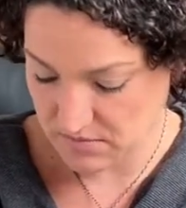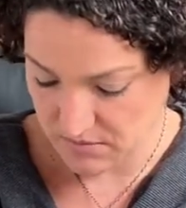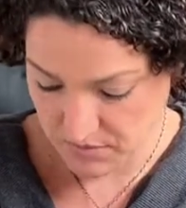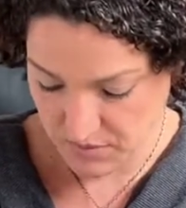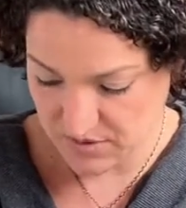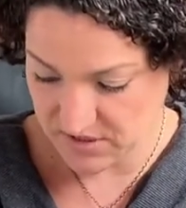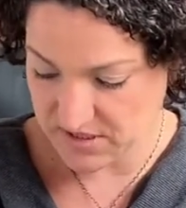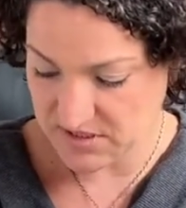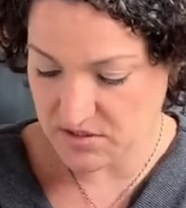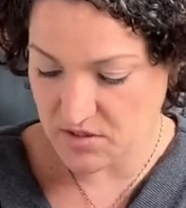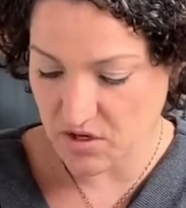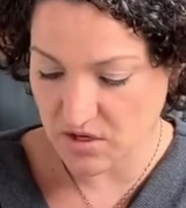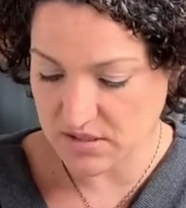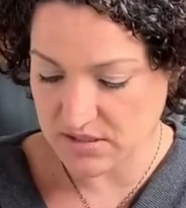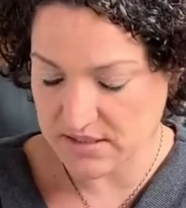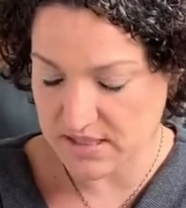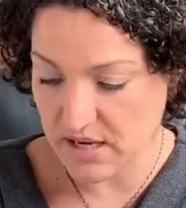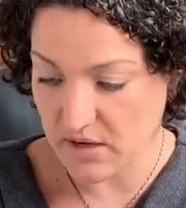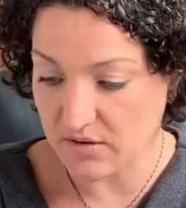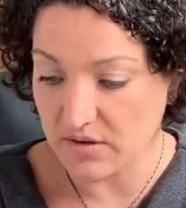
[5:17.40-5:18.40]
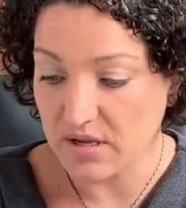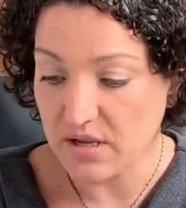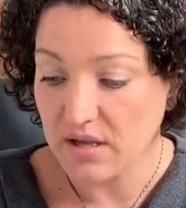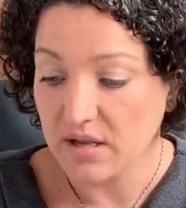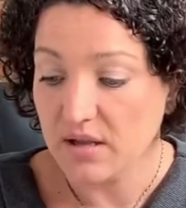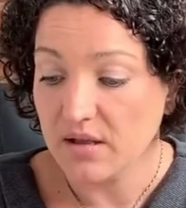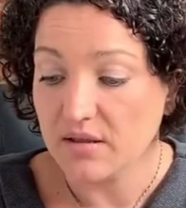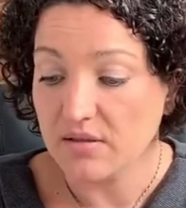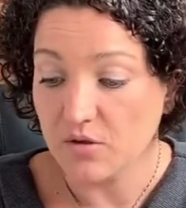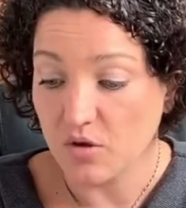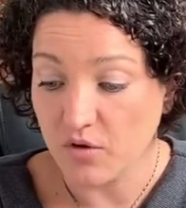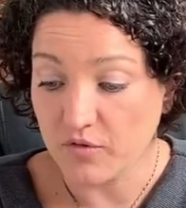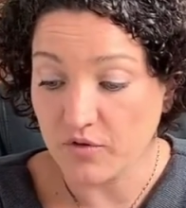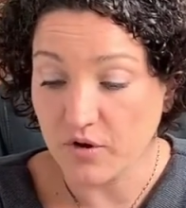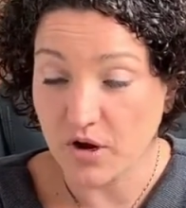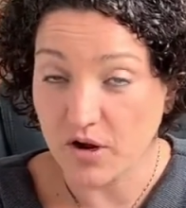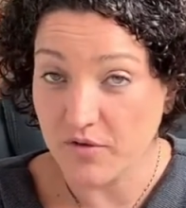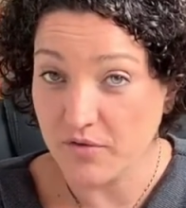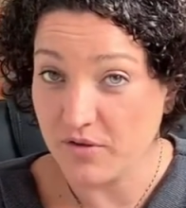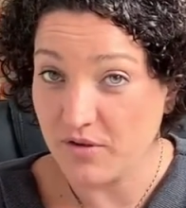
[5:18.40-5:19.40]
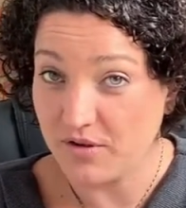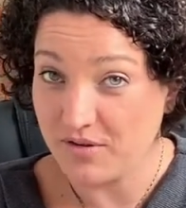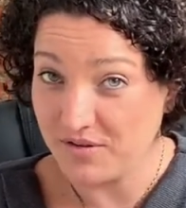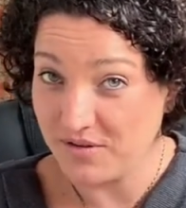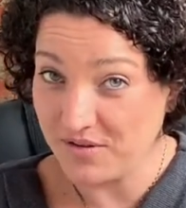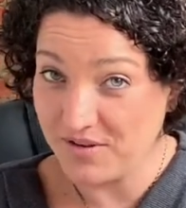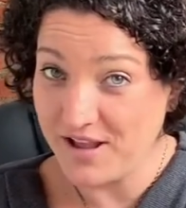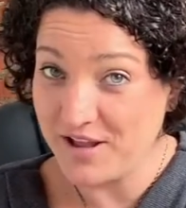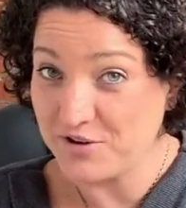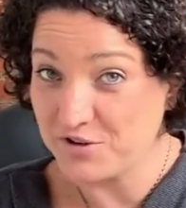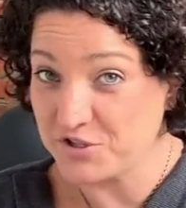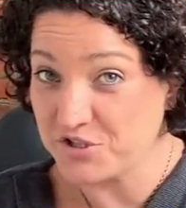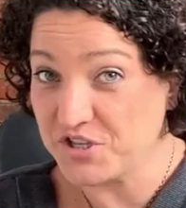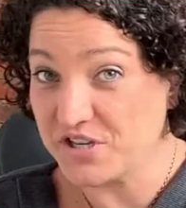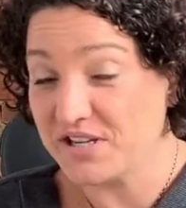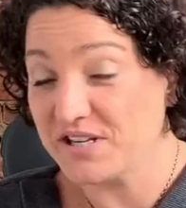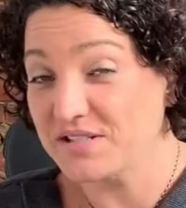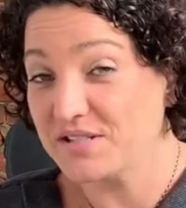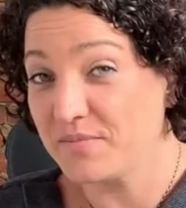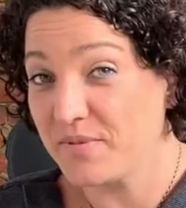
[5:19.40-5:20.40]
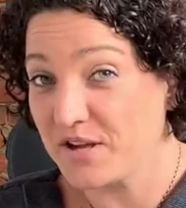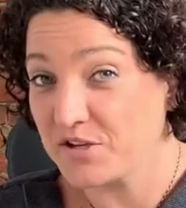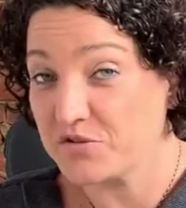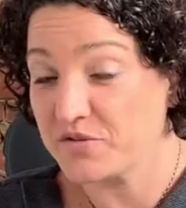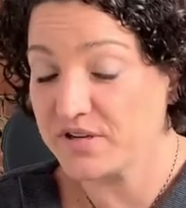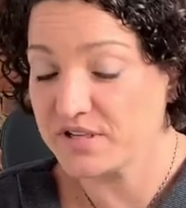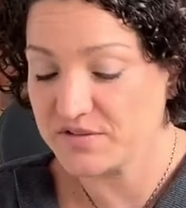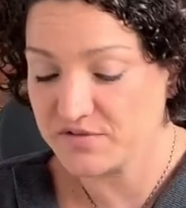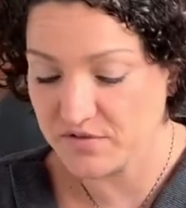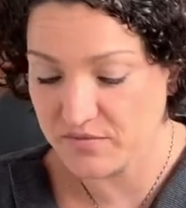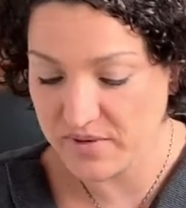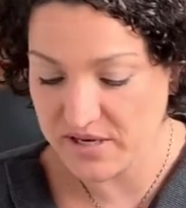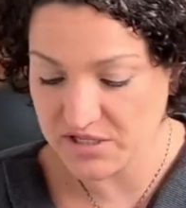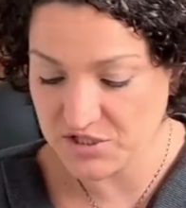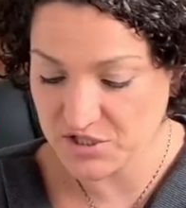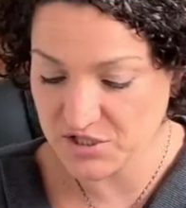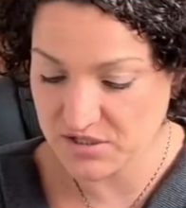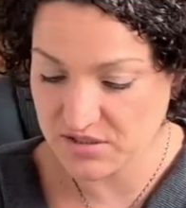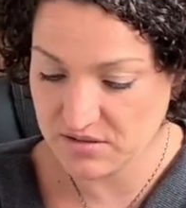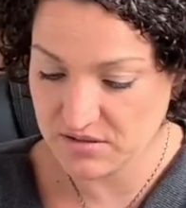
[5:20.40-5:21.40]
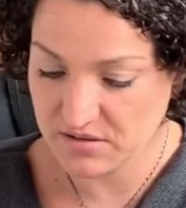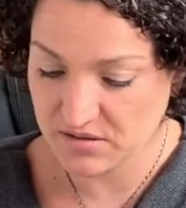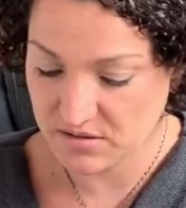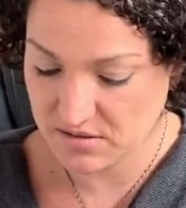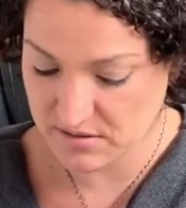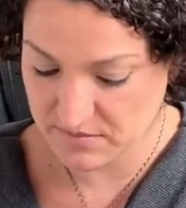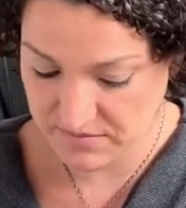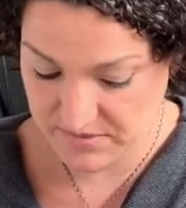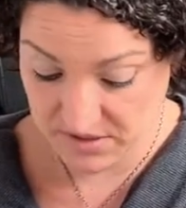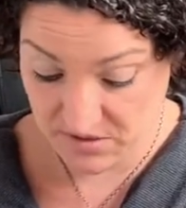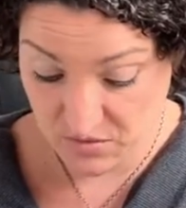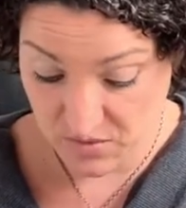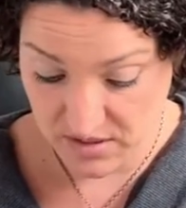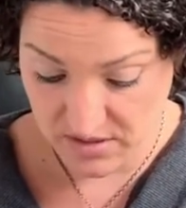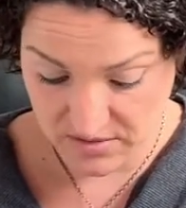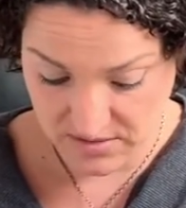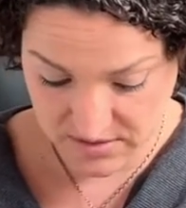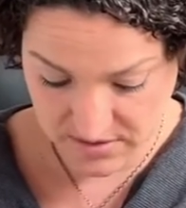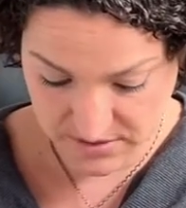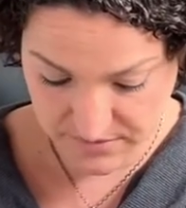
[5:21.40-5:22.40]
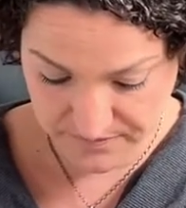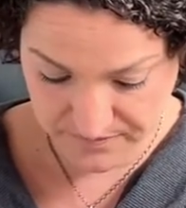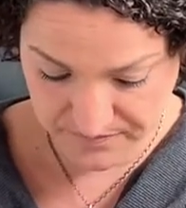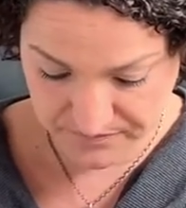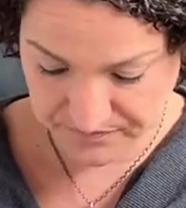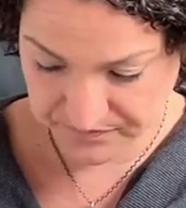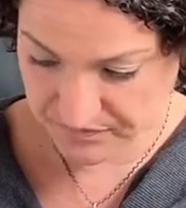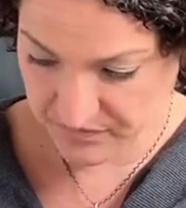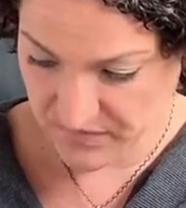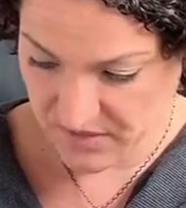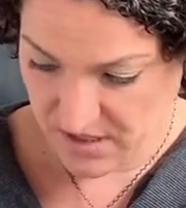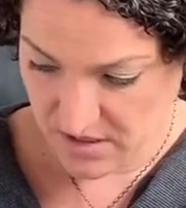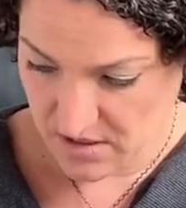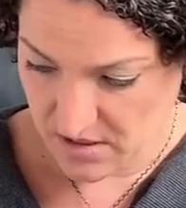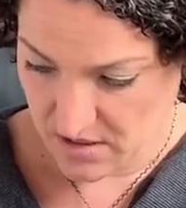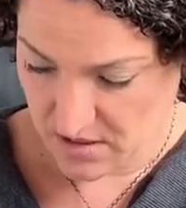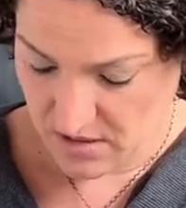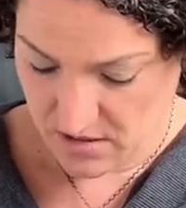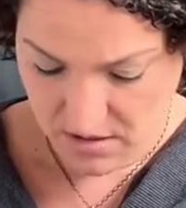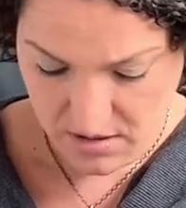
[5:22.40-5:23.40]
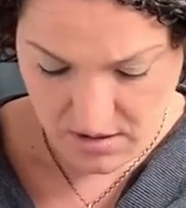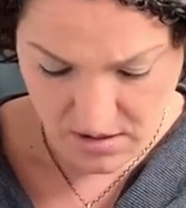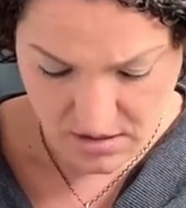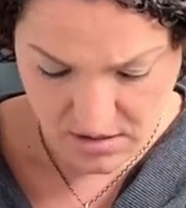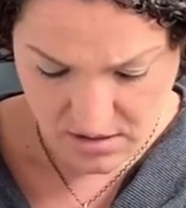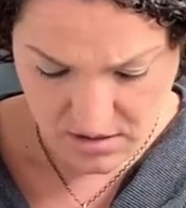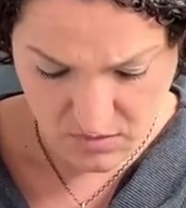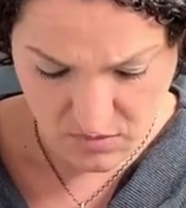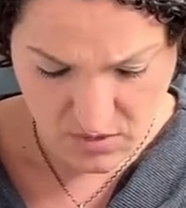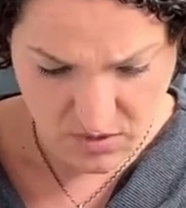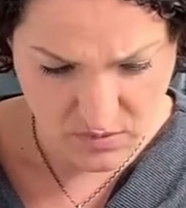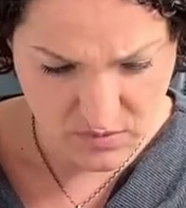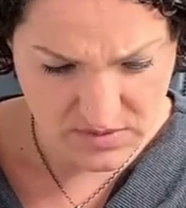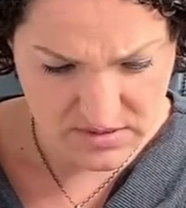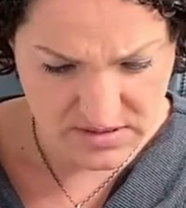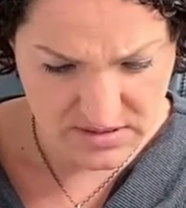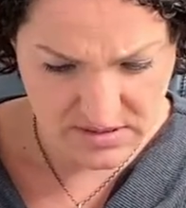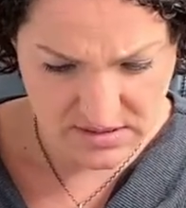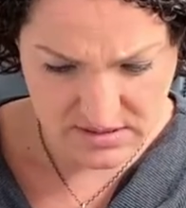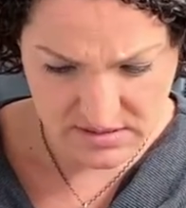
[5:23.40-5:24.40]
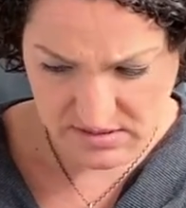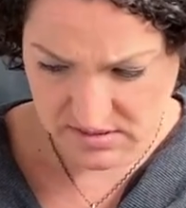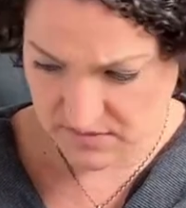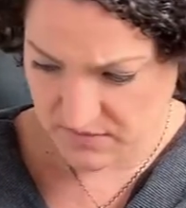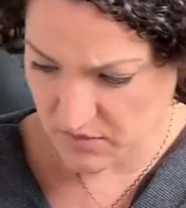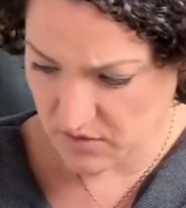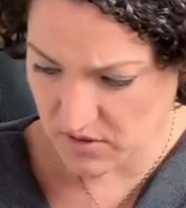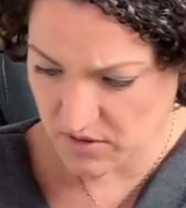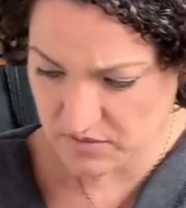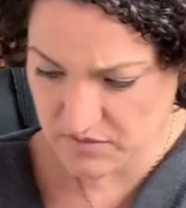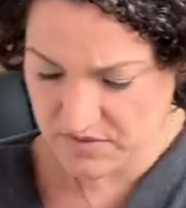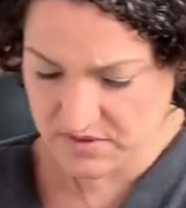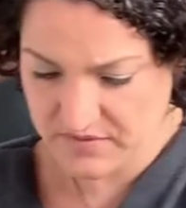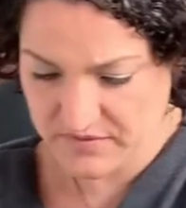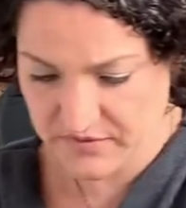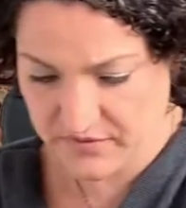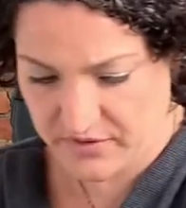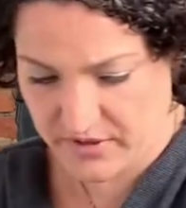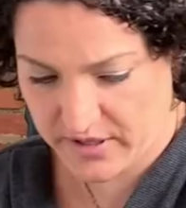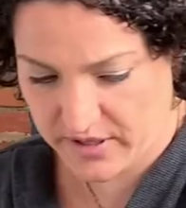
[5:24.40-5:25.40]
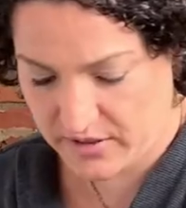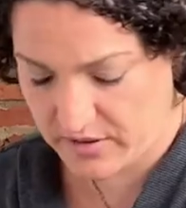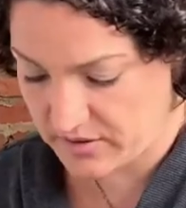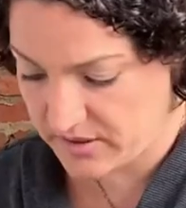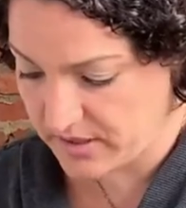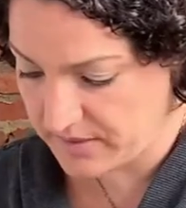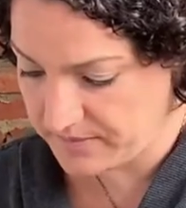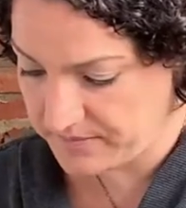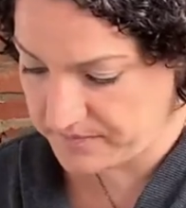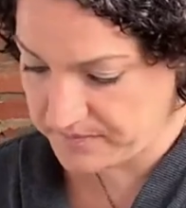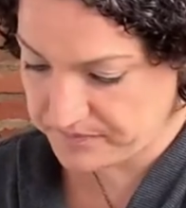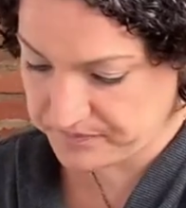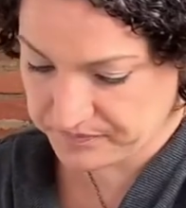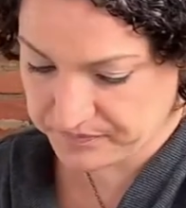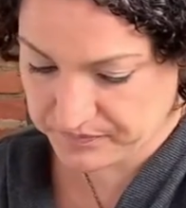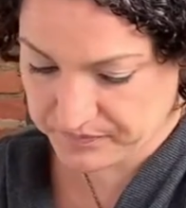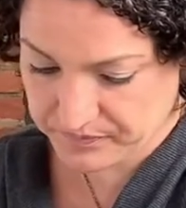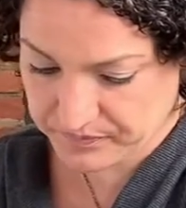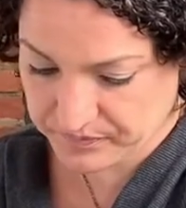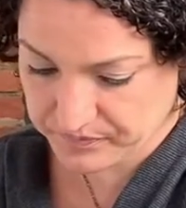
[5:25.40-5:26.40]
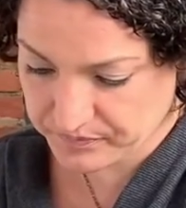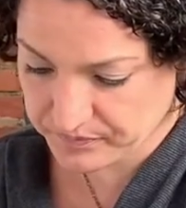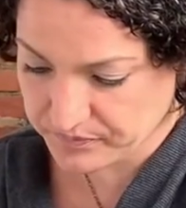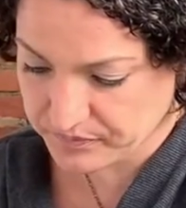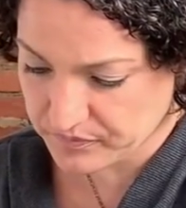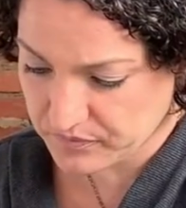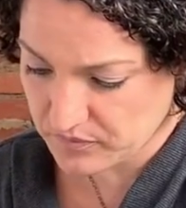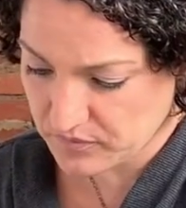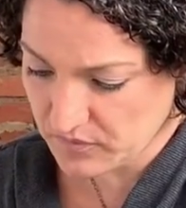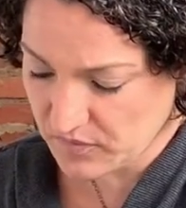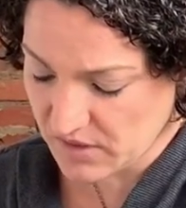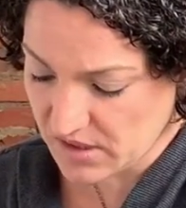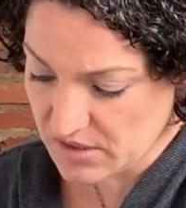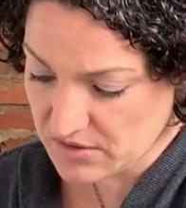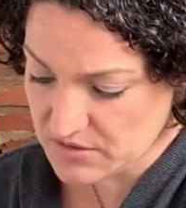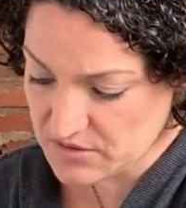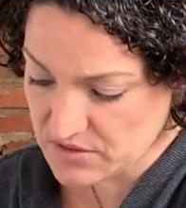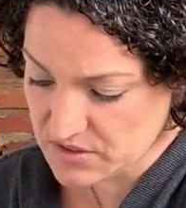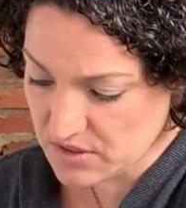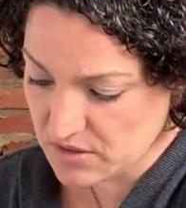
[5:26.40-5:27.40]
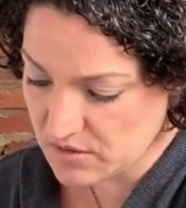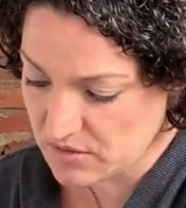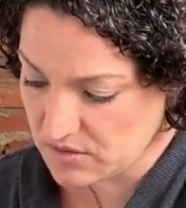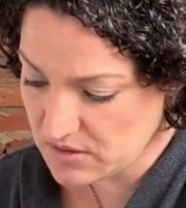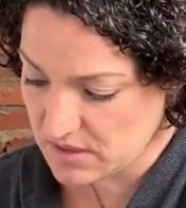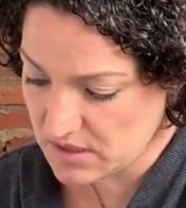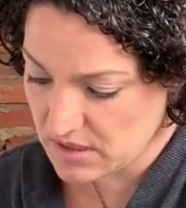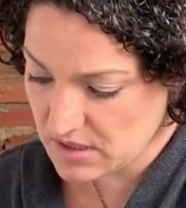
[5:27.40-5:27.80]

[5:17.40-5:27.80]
put these cards down. The overall energy is about transformation as well. So where was this for us? Here, okay. So